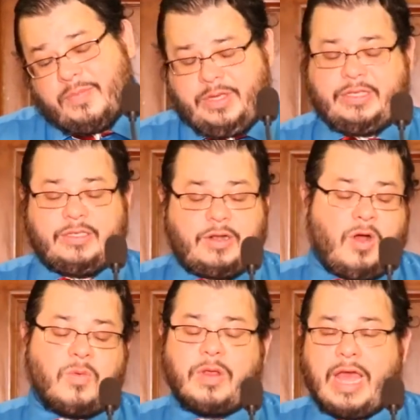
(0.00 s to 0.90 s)
Because in
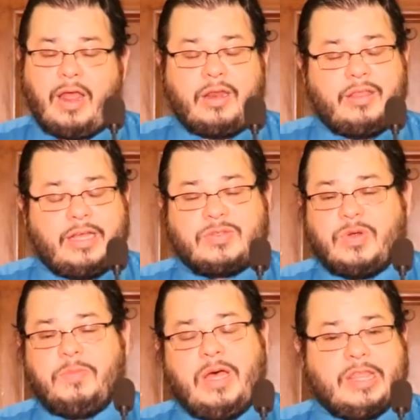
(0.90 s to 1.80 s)
all reality, that's
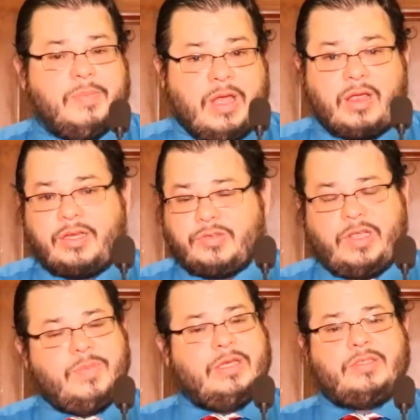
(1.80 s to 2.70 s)
what about the American
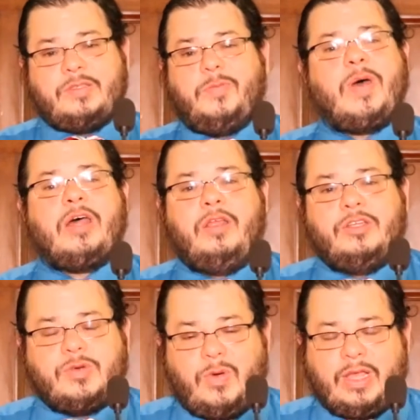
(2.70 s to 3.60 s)
dream is. It's about
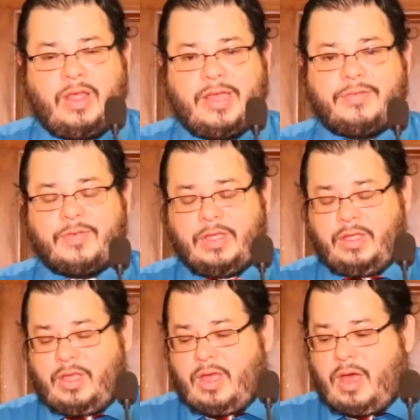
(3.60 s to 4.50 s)
enjoying life.
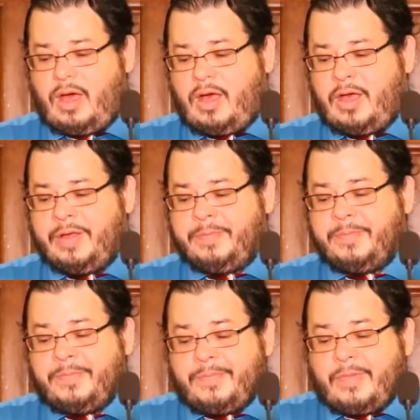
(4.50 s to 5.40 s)

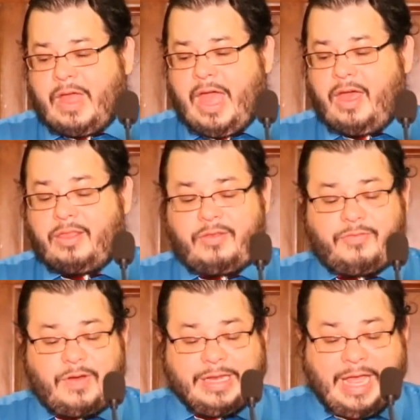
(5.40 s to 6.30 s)
And the
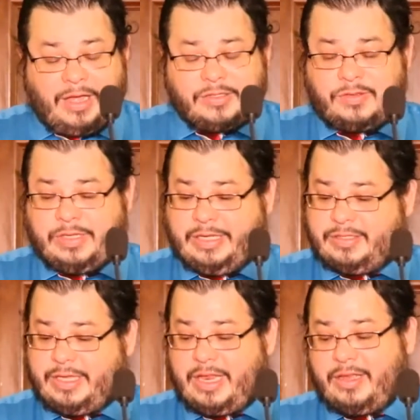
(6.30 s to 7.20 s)
financial
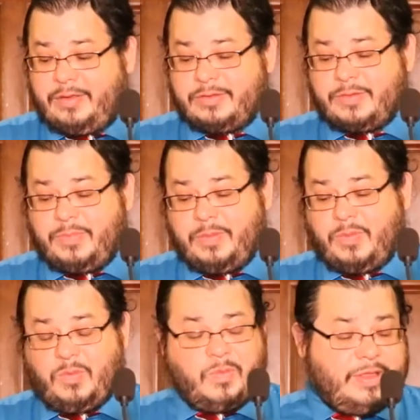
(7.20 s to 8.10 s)
needs, getting some
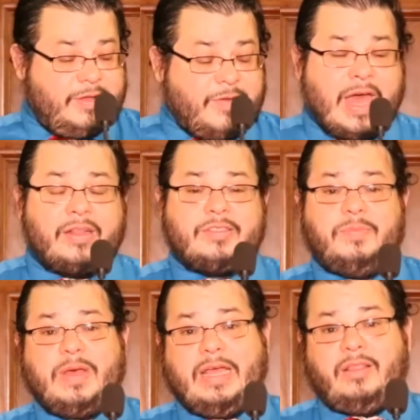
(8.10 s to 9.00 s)
people, when they've had
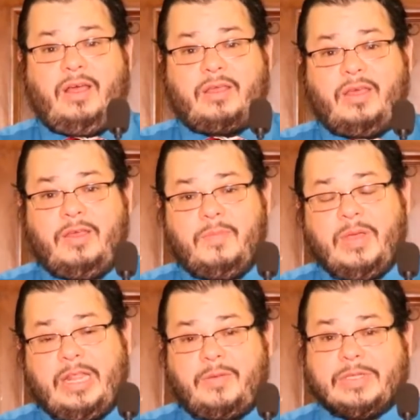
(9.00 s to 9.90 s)
some bad luck,
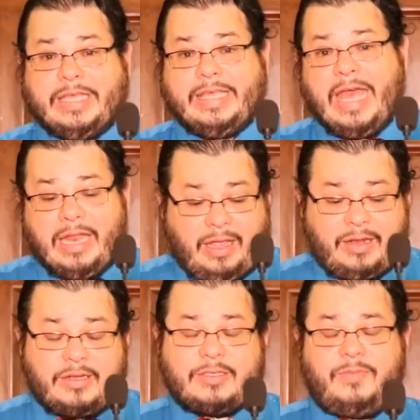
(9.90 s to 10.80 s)
being able to get
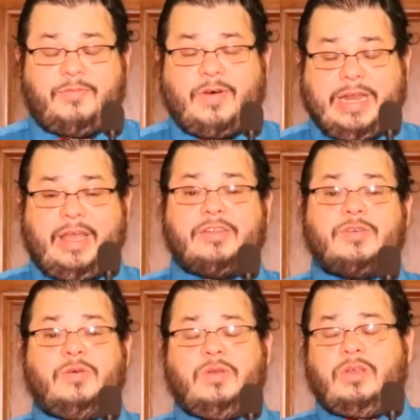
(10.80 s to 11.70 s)
into some
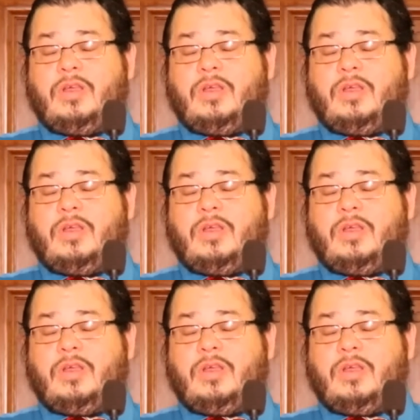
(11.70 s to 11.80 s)
financial